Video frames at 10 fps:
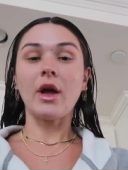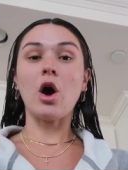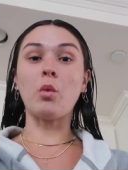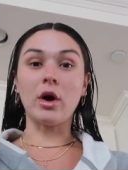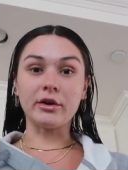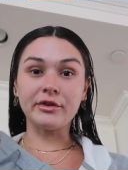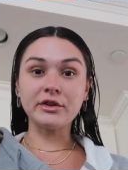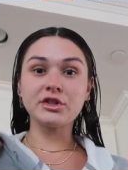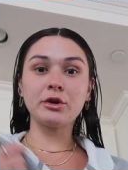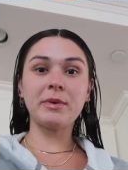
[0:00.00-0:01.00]
a water
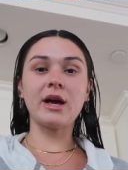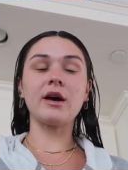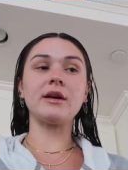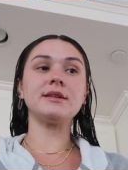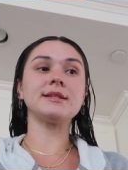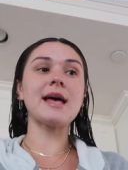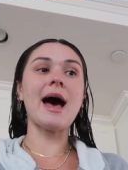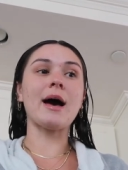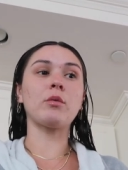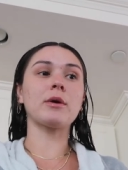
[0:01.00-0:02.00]
filter, because
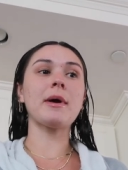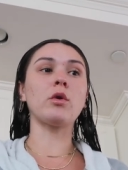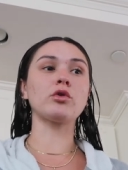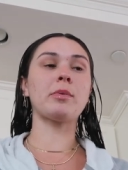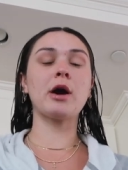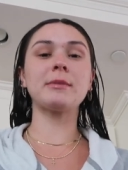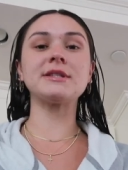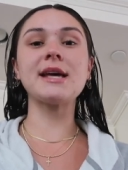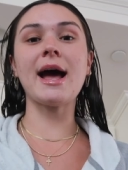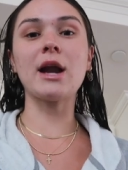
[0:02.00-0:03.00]
at one of my old
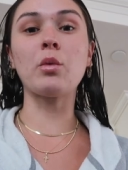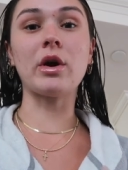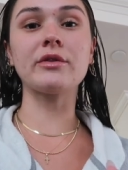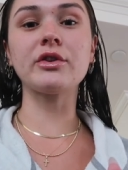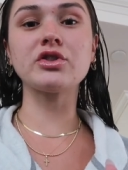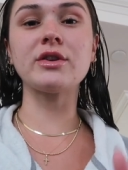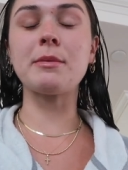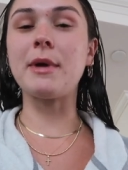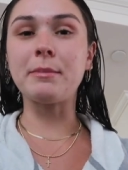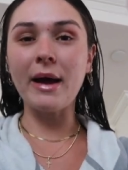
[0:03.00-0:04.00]
apartments, I had a water filter and
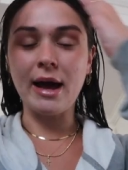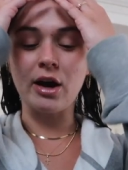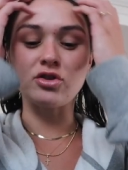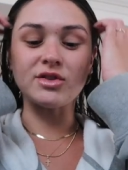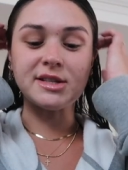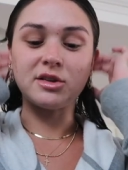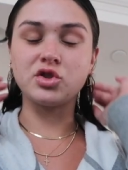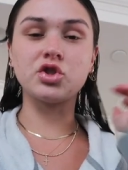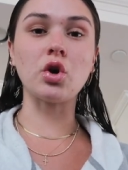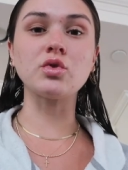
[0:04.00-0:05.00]
it made my hair just like
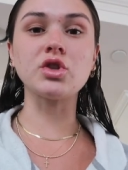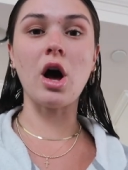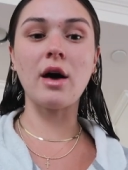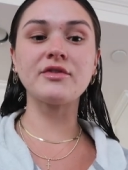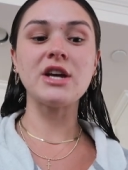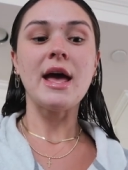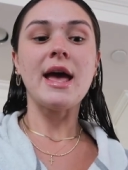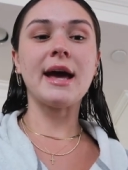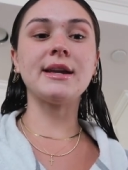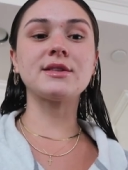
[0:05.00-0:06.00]
so soft,
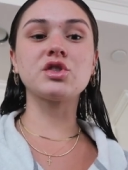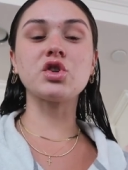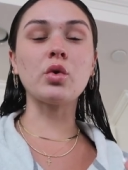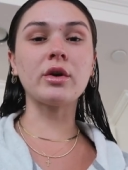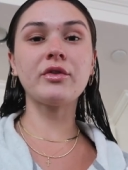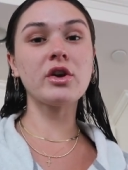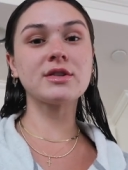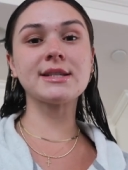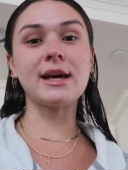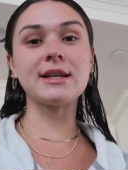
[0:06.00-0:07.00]
and it's so good for your
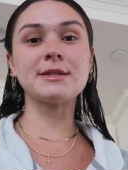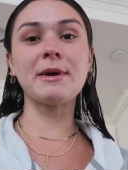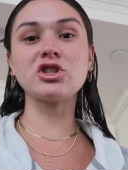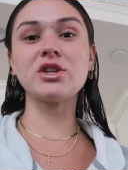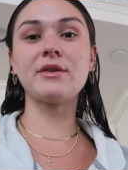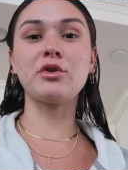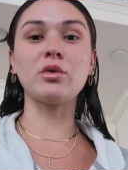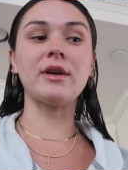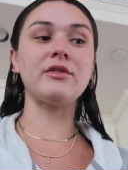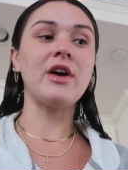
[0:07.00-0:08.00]
skin, especially if you
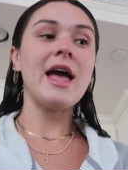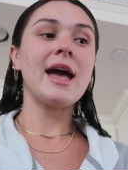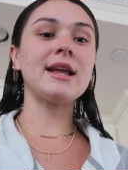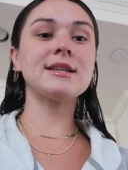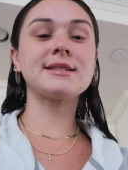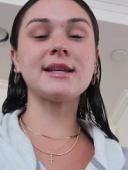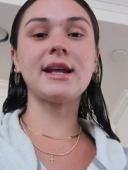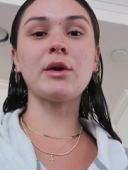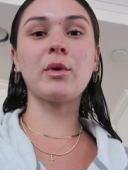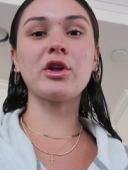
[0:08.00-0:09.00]
live in a
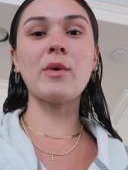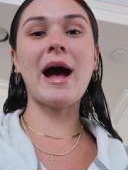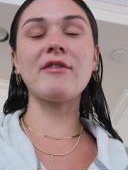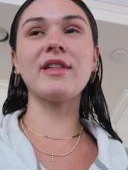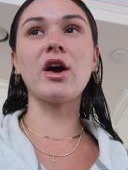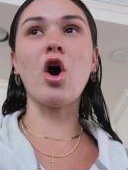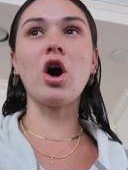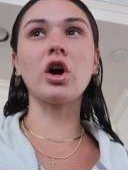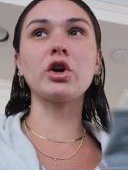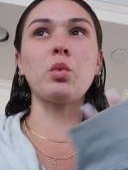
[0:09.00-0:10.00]
city where you have like
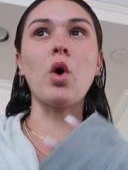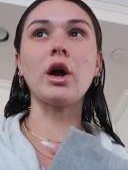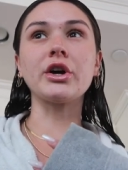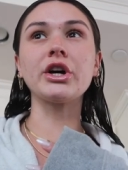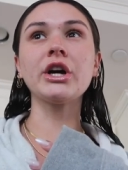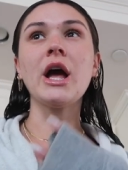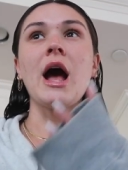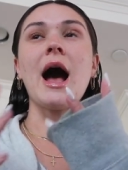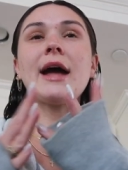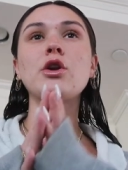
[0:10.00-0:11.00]
hard water.
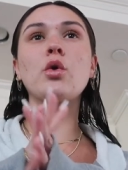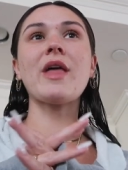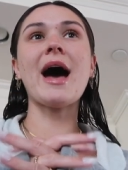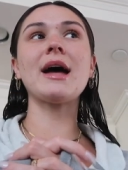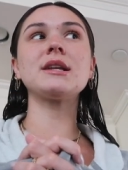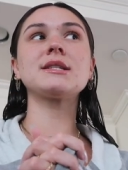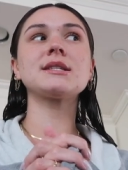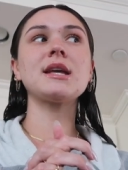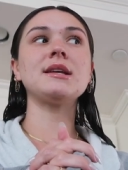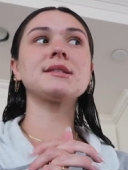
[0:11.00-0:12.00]
I know
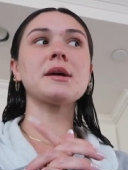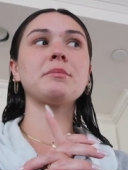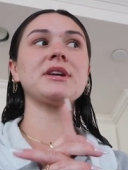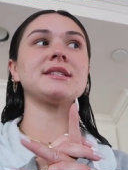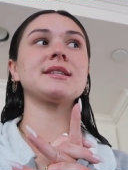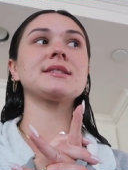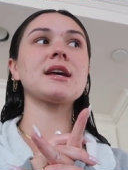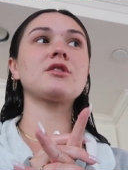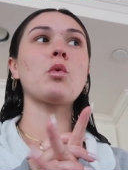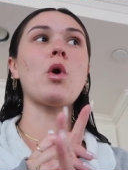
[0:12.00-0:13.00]
that in some places,
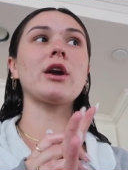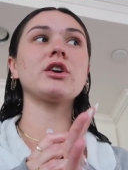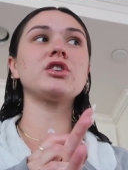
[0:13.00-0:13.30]
like the water